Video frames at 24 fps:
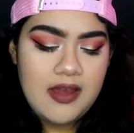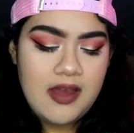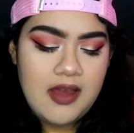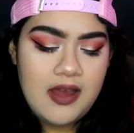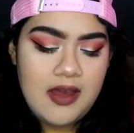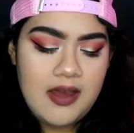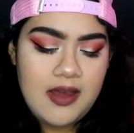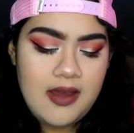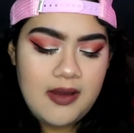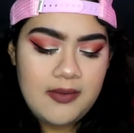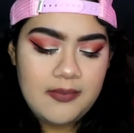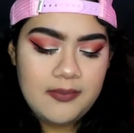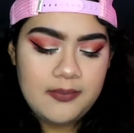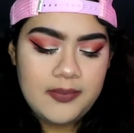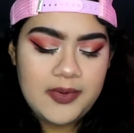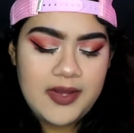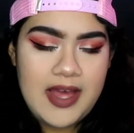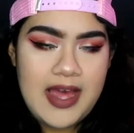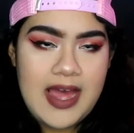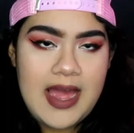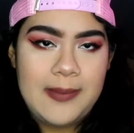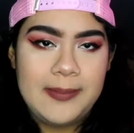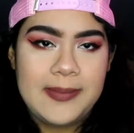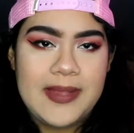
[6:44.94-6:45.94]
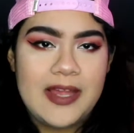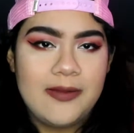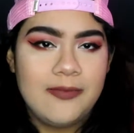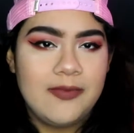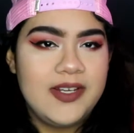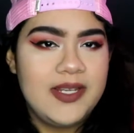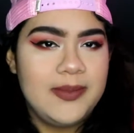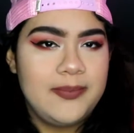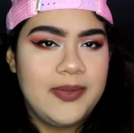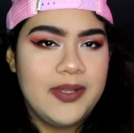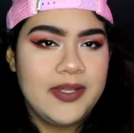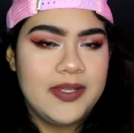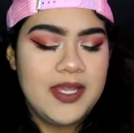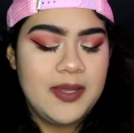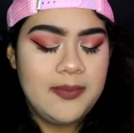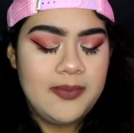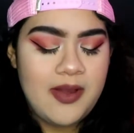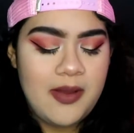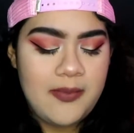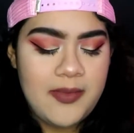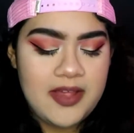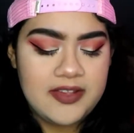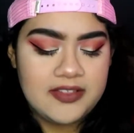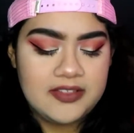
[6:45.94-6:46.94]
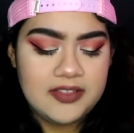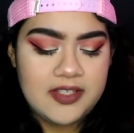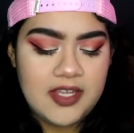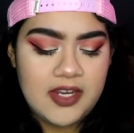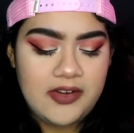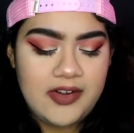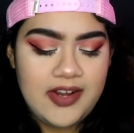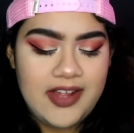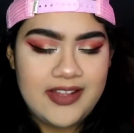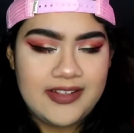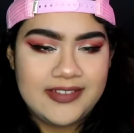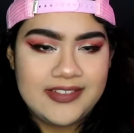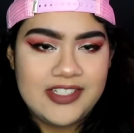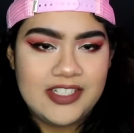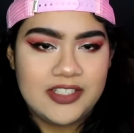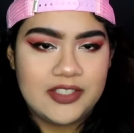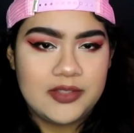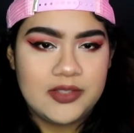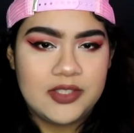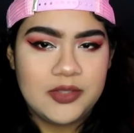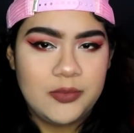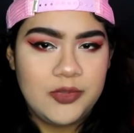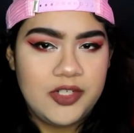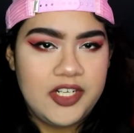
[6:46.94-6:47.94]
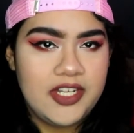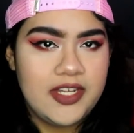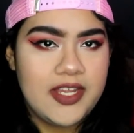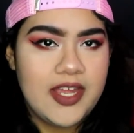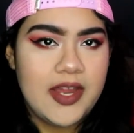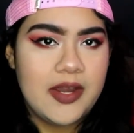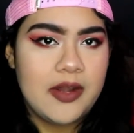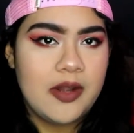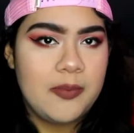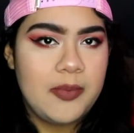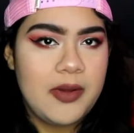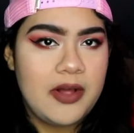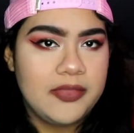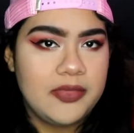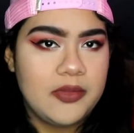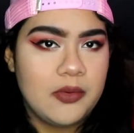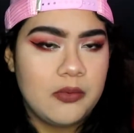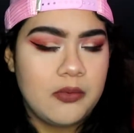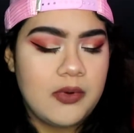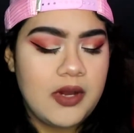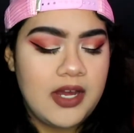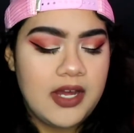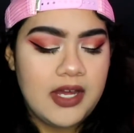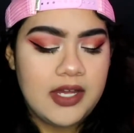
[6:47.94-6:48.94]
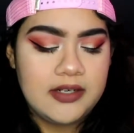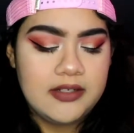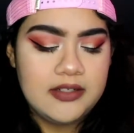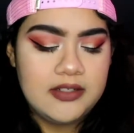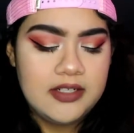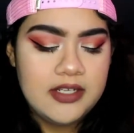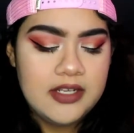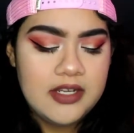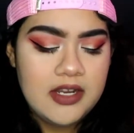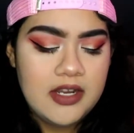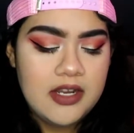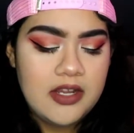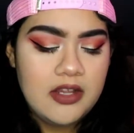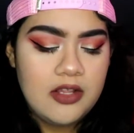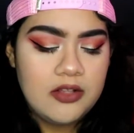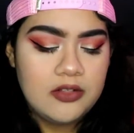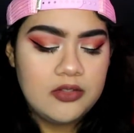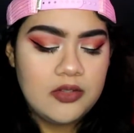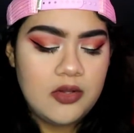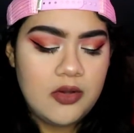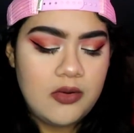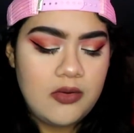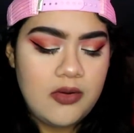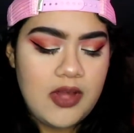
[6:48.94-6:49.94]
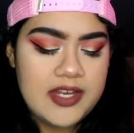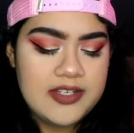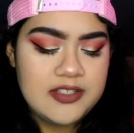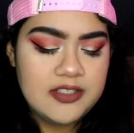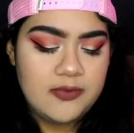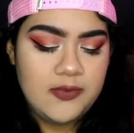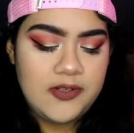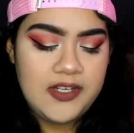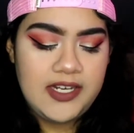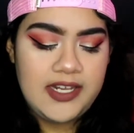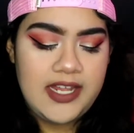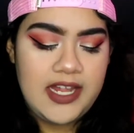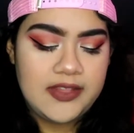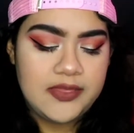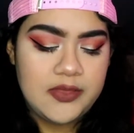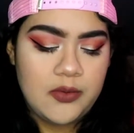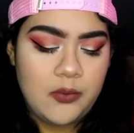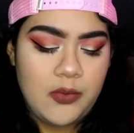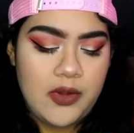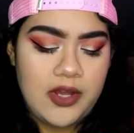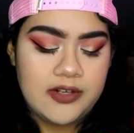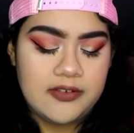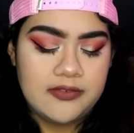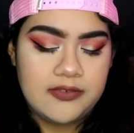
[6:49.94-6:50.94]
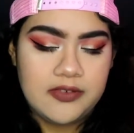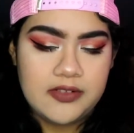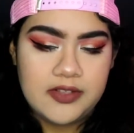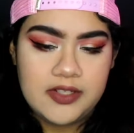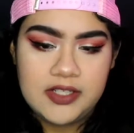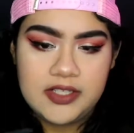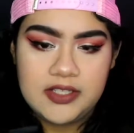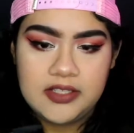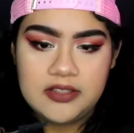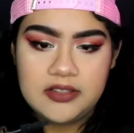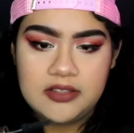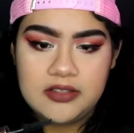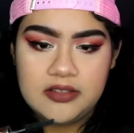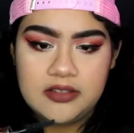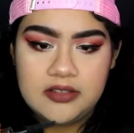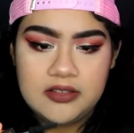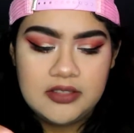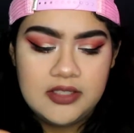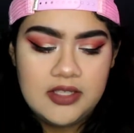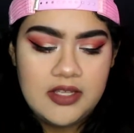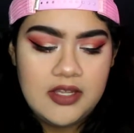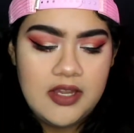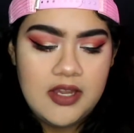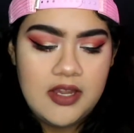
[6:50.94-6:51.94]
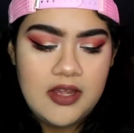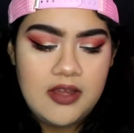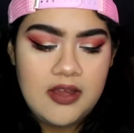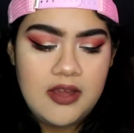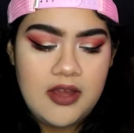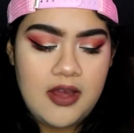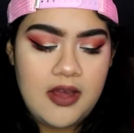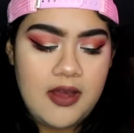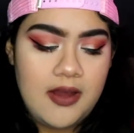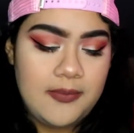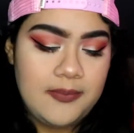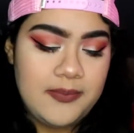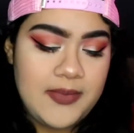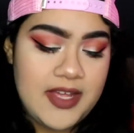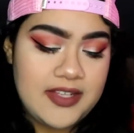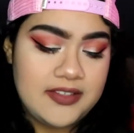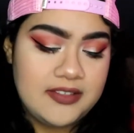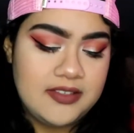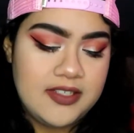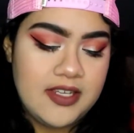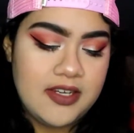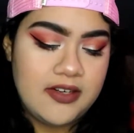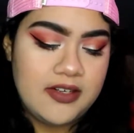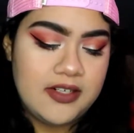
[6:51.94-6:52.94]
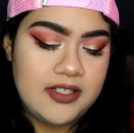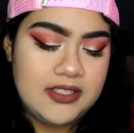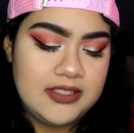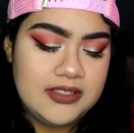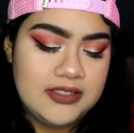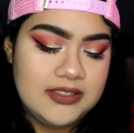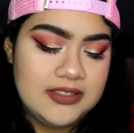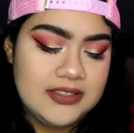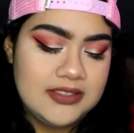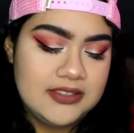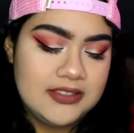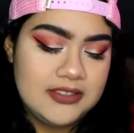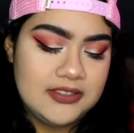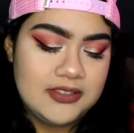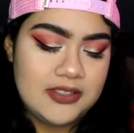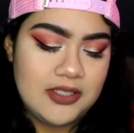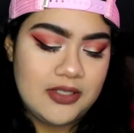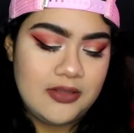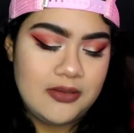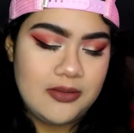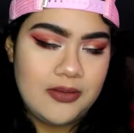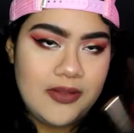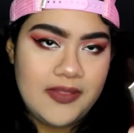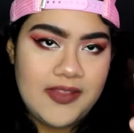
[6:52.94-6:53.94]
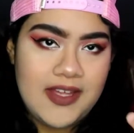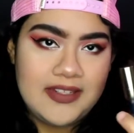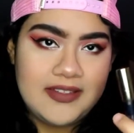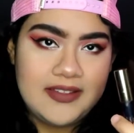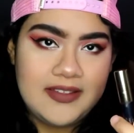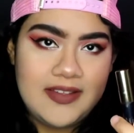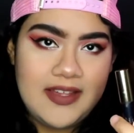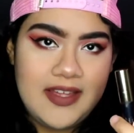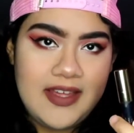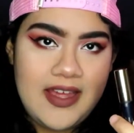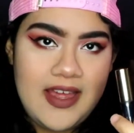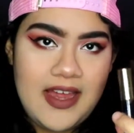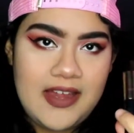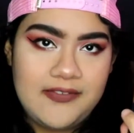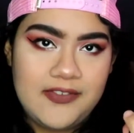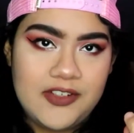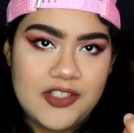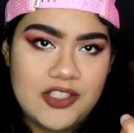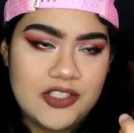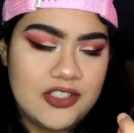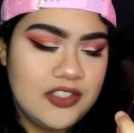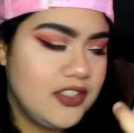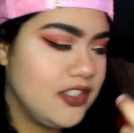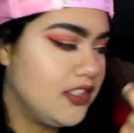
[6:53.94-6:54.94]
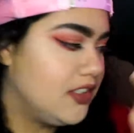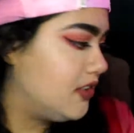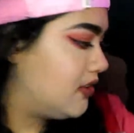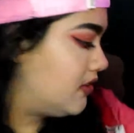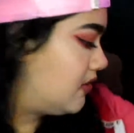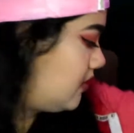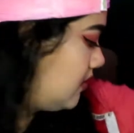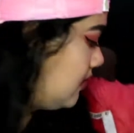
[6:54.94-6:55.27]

But I'm not really picky about mascara. I just really care about the wand. So I just really like the wand for this mascara. So that's that. I finished this.